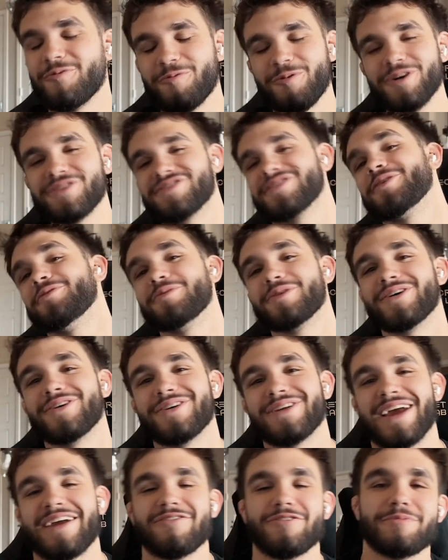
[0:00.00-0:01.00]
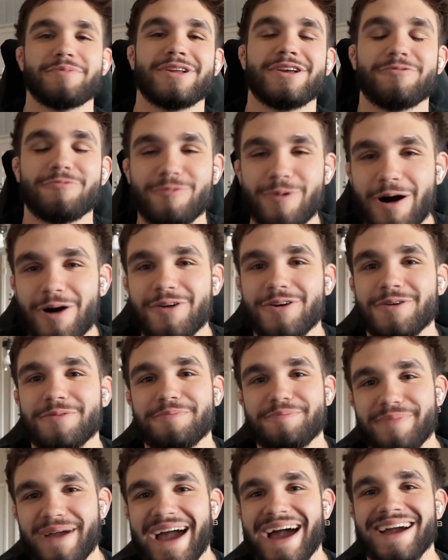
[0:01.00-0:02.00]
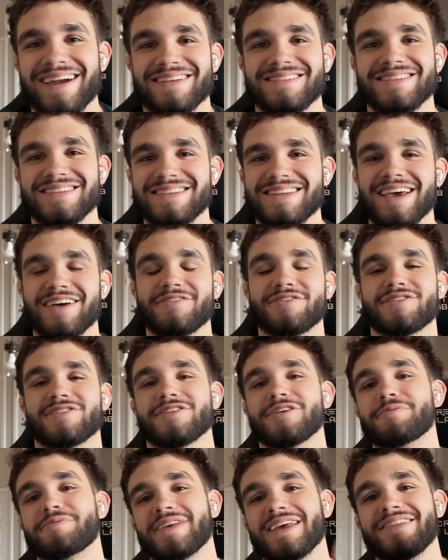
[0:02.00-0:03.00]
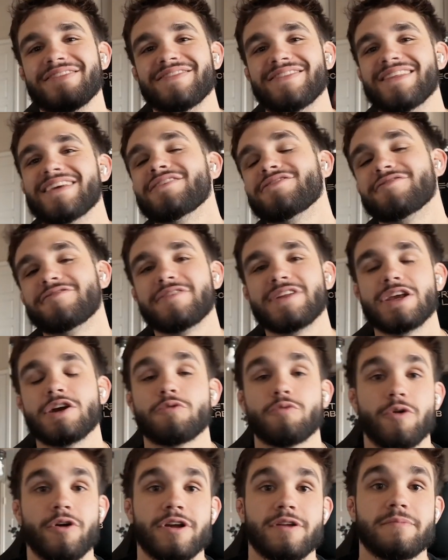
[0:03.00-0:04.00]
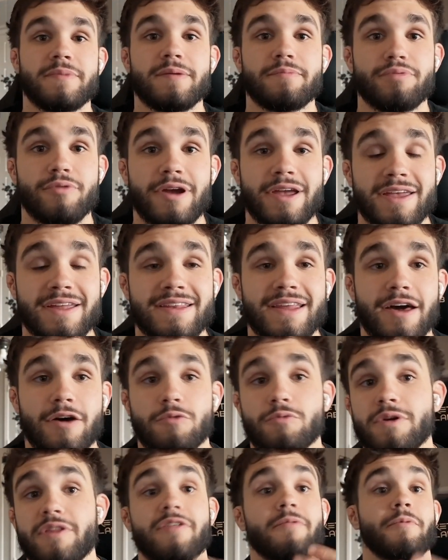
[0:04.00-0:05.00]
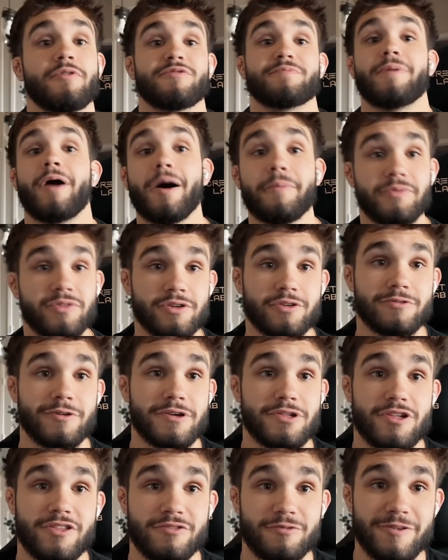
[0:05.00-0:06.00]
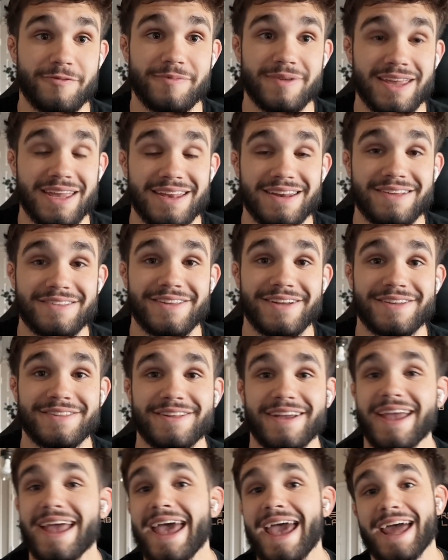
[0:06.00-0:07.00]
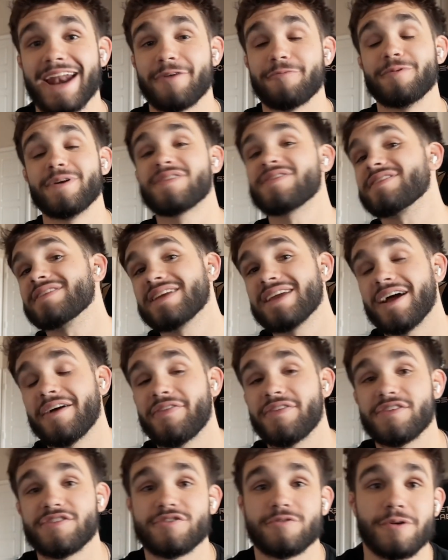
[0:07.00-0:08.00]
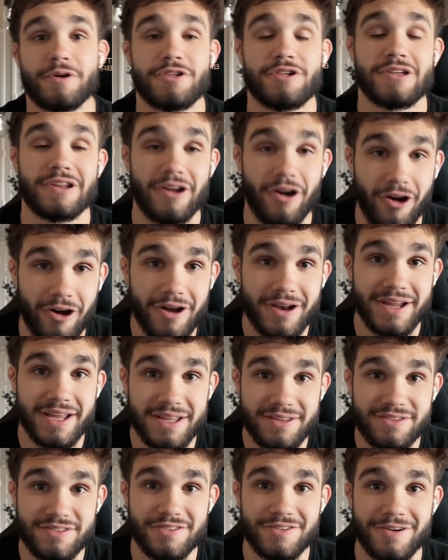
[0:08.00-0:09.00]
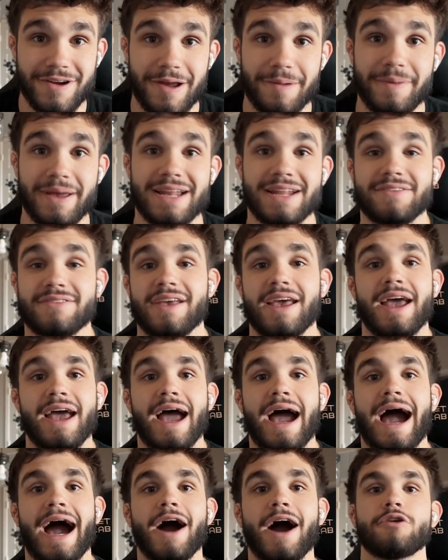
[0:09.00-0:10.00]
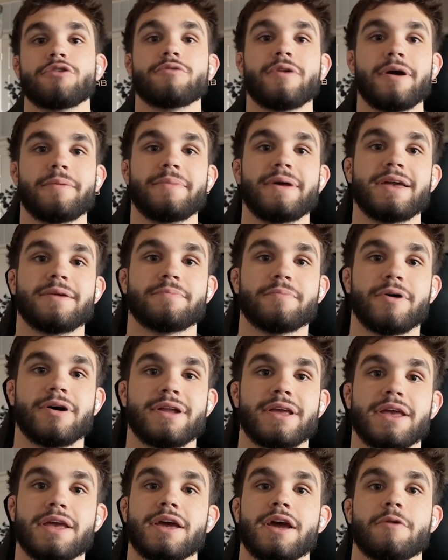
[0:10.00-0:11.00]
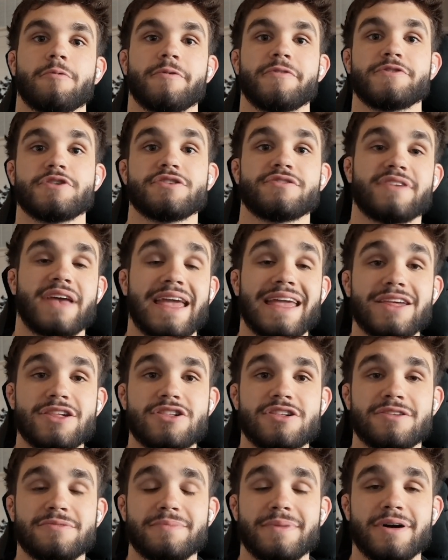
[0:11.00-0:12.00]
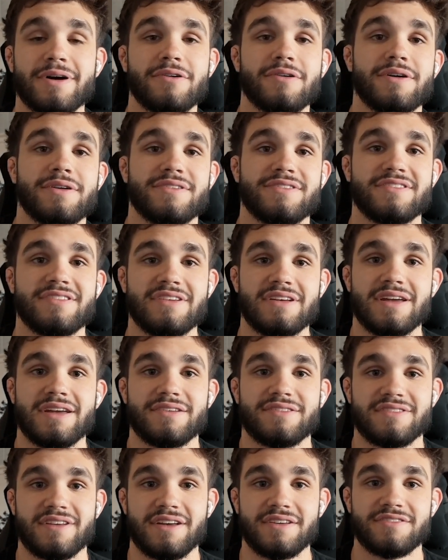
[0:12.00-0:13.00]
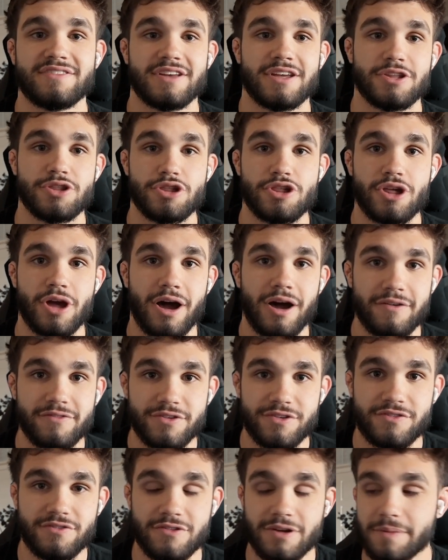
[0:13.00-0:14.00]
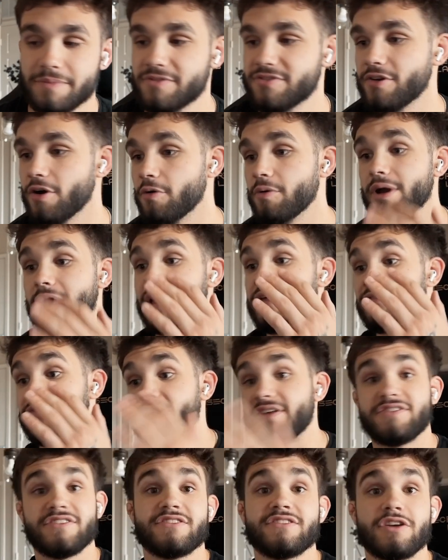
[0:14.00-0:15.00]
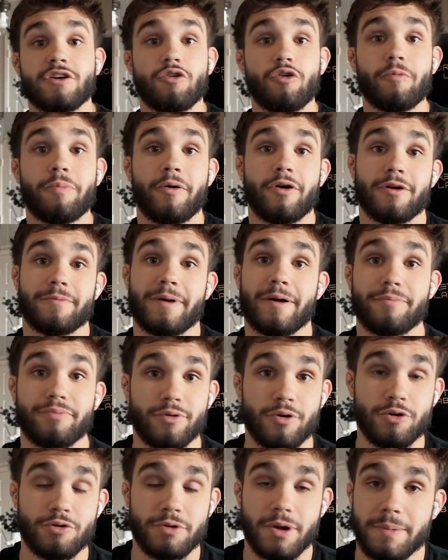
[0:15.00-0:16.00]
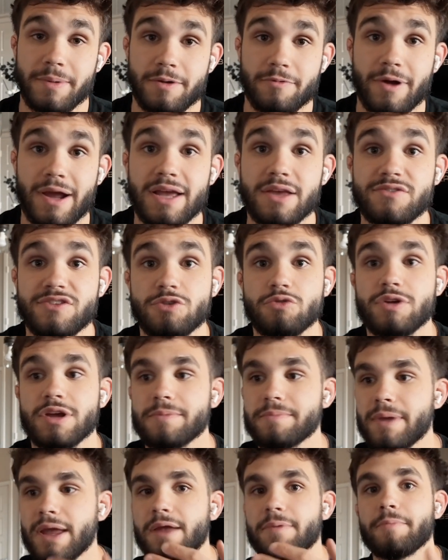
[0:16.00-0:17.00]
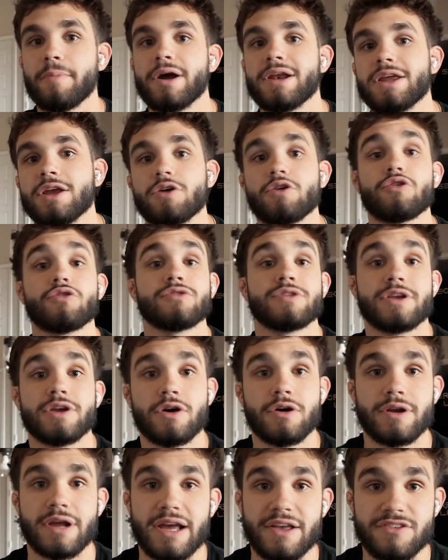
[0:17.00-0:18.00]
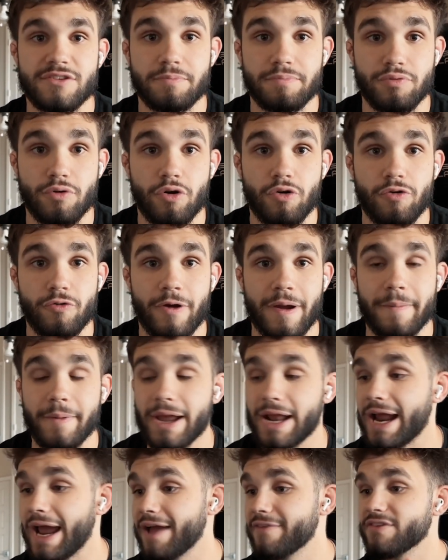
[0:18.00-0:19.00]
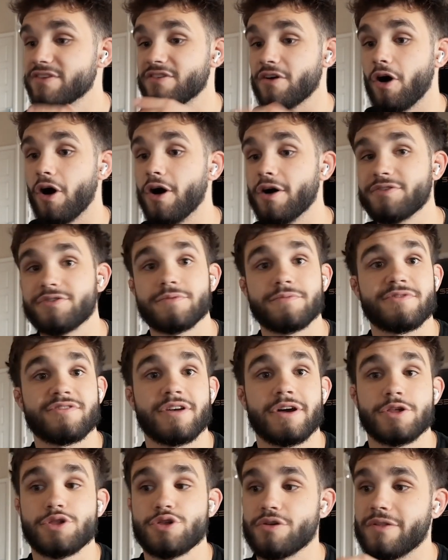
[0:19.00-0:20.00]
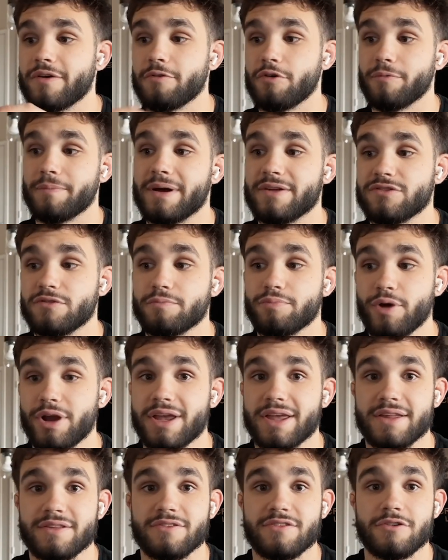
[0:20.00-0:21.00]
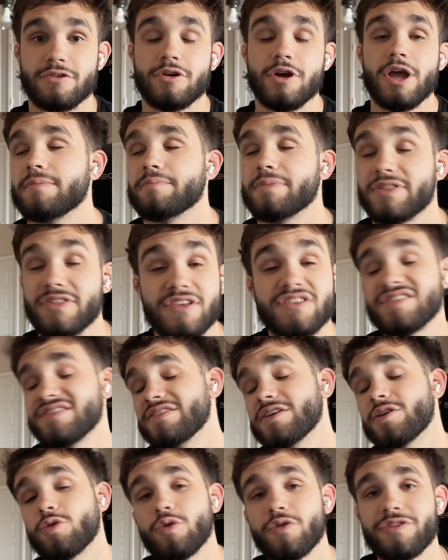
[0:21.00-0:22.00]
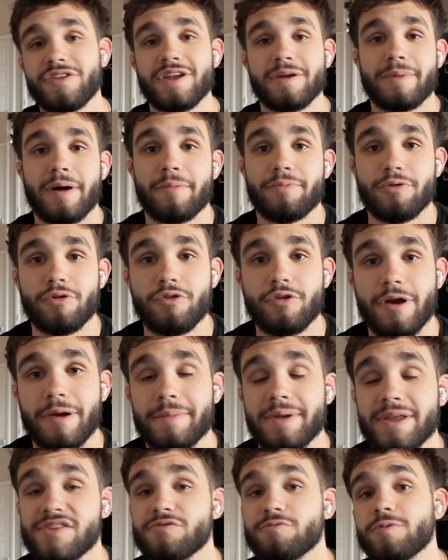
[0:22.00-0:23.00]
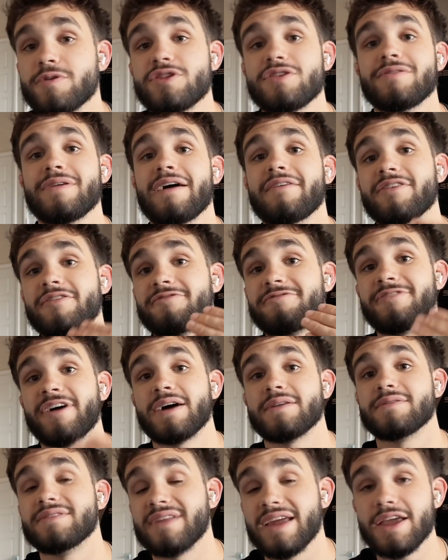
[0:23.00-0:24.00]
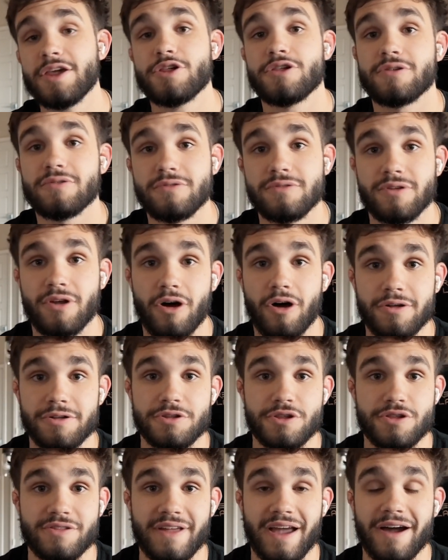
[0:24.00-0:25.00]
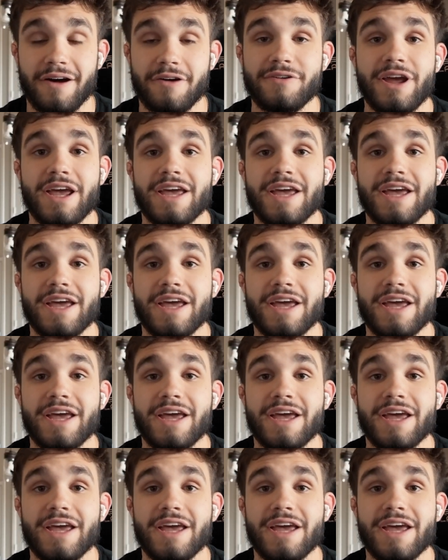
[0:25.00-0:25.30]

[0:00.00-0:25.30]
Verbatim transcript: What's going on everybody? Welcome back to DevSlopes. In this video, we're gonna be breaking down one of the most popular questions we've been getting lately. And I recently got this question on Instagram and it's, how do I make money with just HTML, CSS, and JavaScript? So this is the cool part about programming, right? Is you can make money early on as a programmer. And I have this awesome slideshow that we're about to break into. But this is the cool thing about programming is once you have the foundational knowledge down,